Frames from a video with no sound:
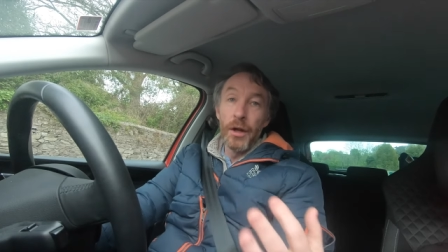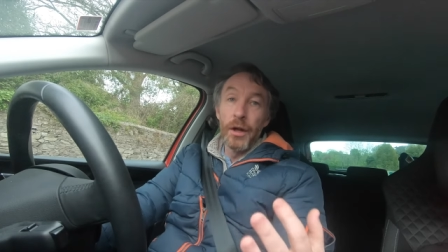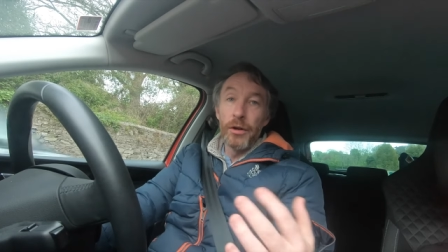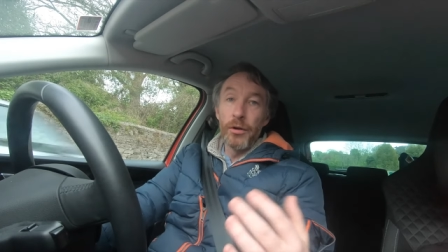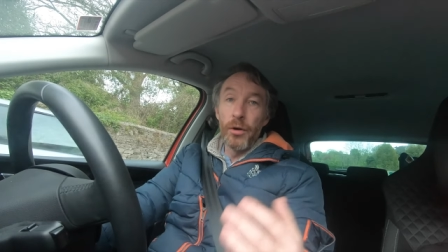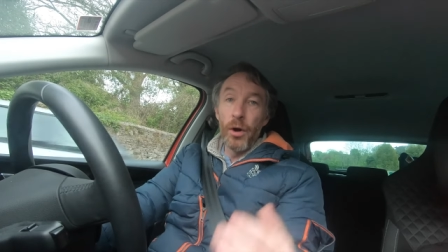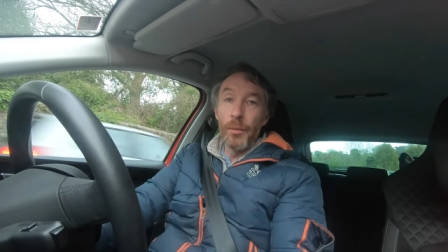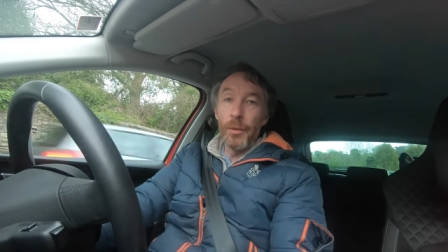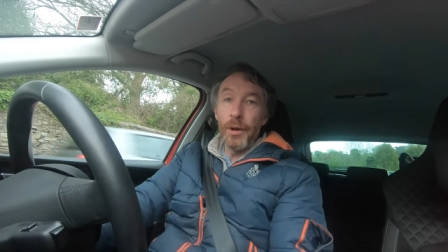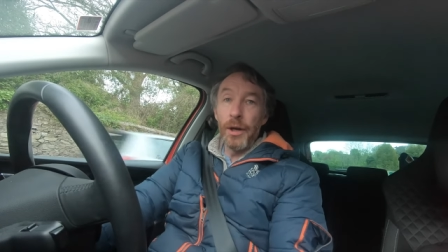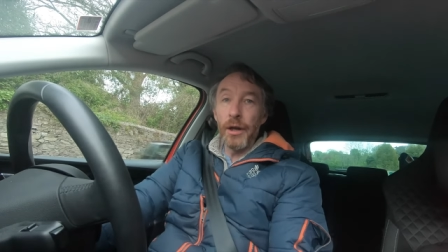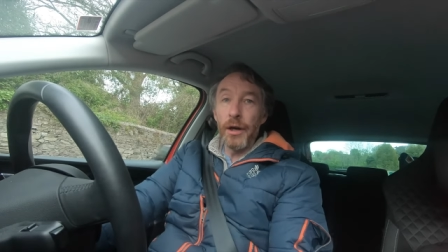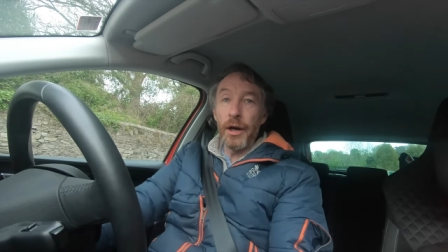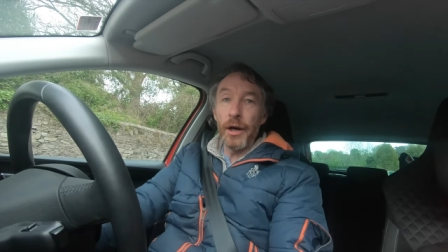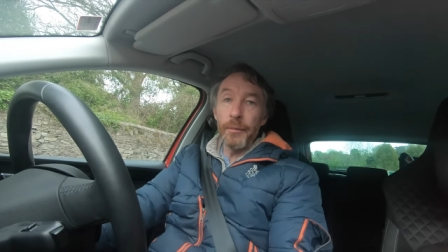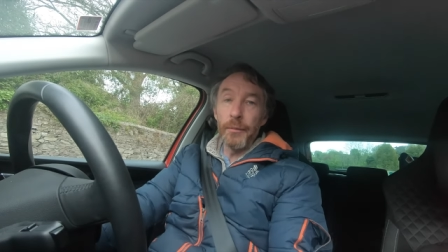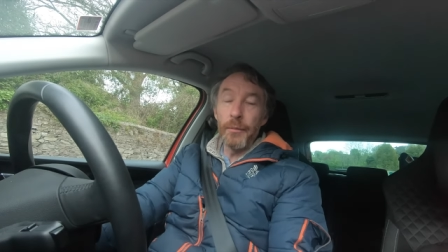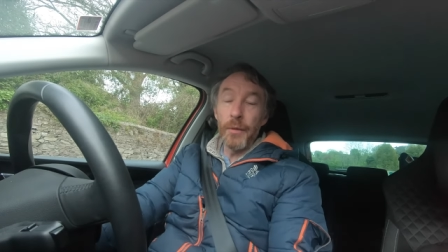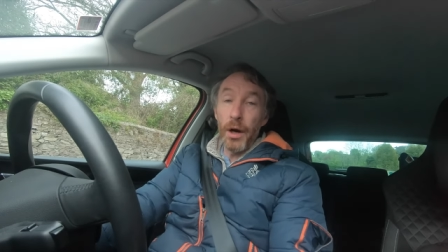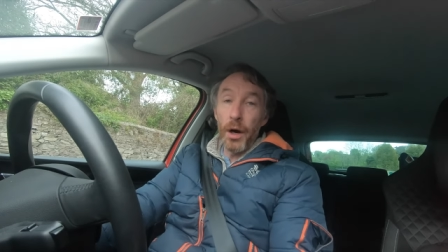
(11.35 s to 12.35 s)
normally
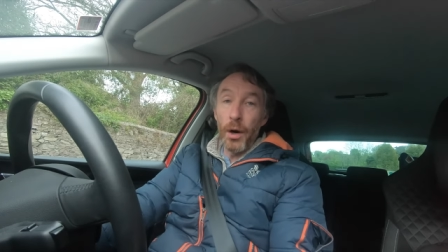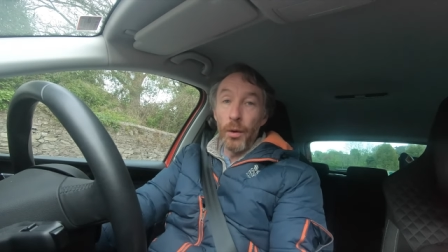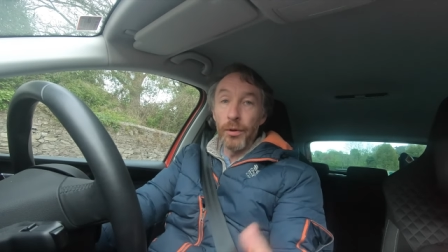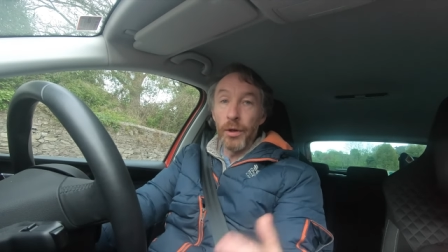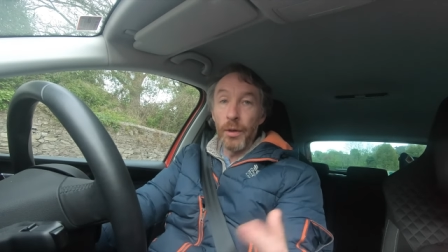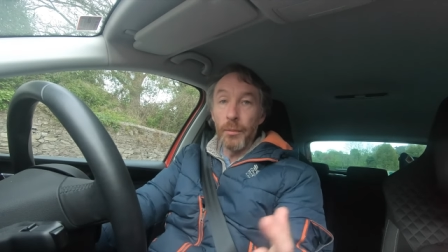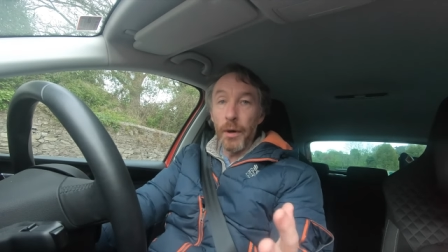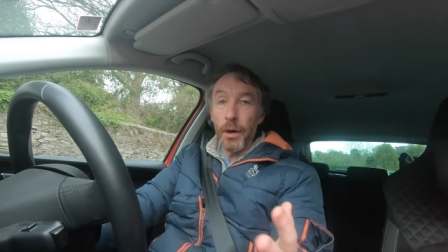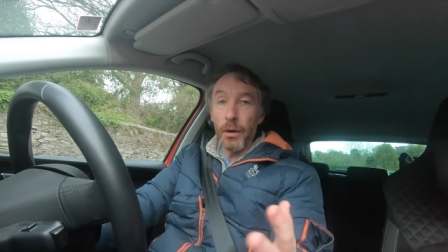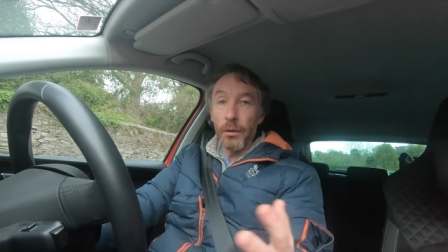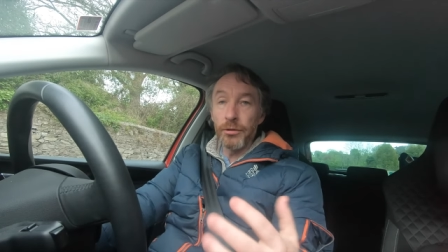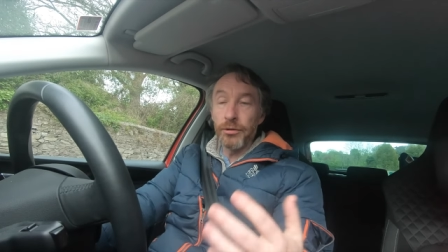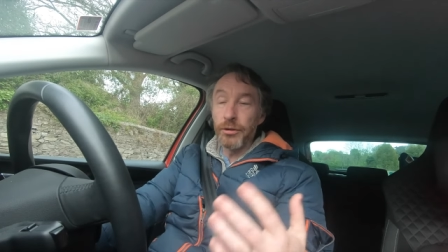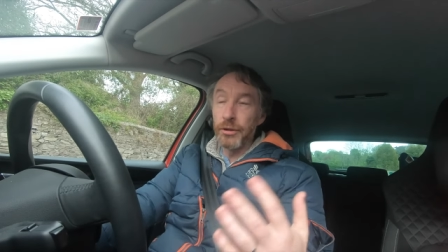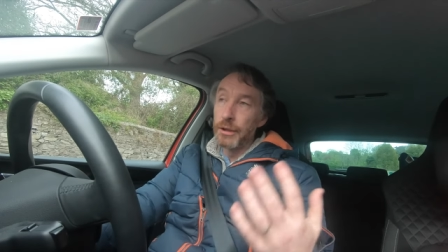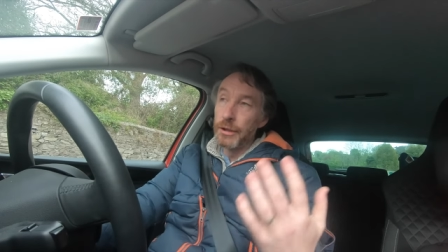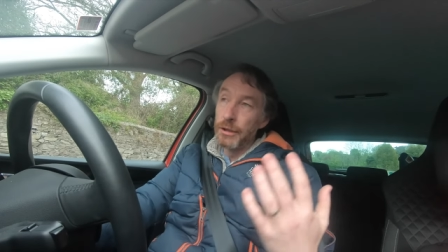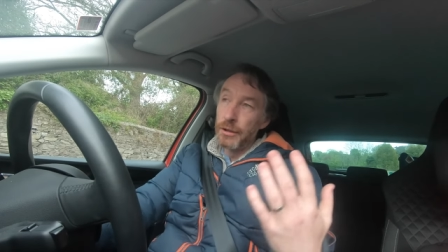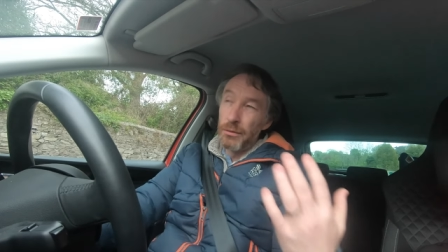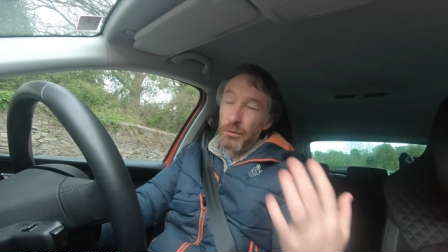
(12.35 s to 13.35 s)
I'm out and about
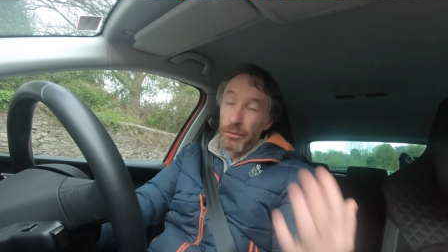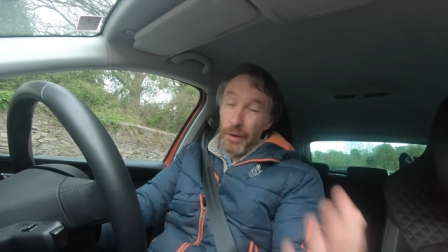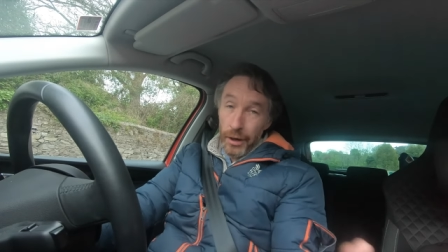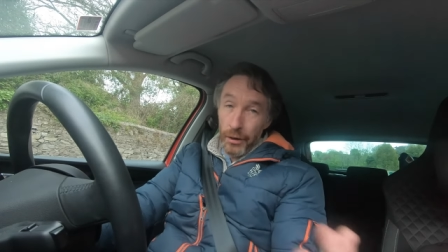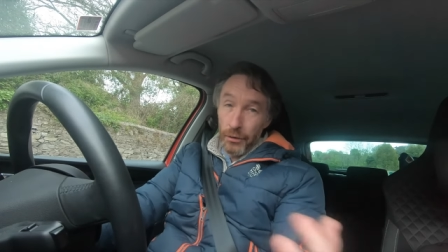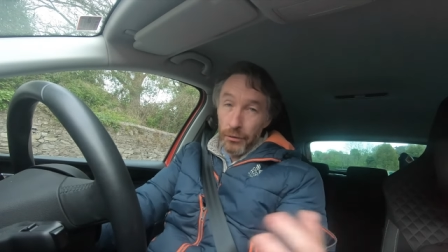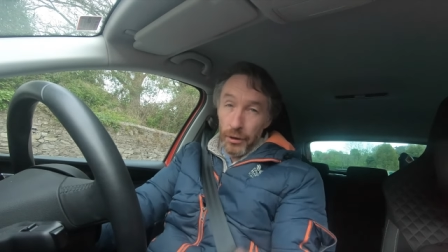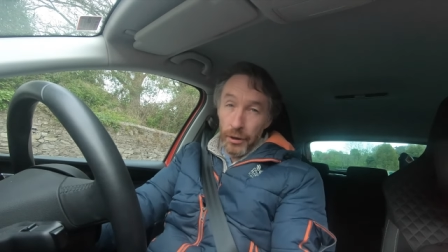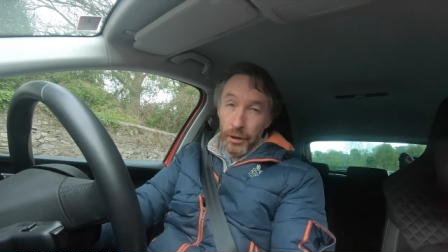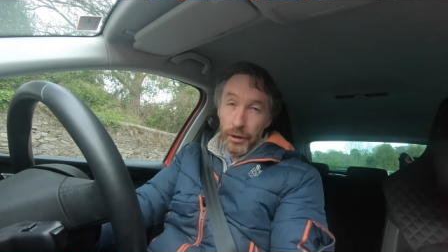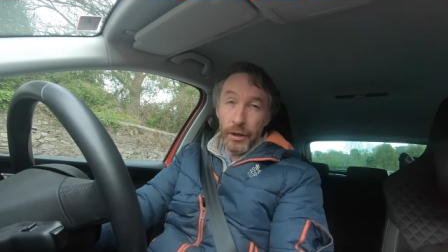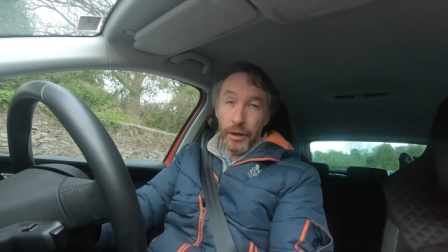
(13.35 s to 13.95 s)
regularly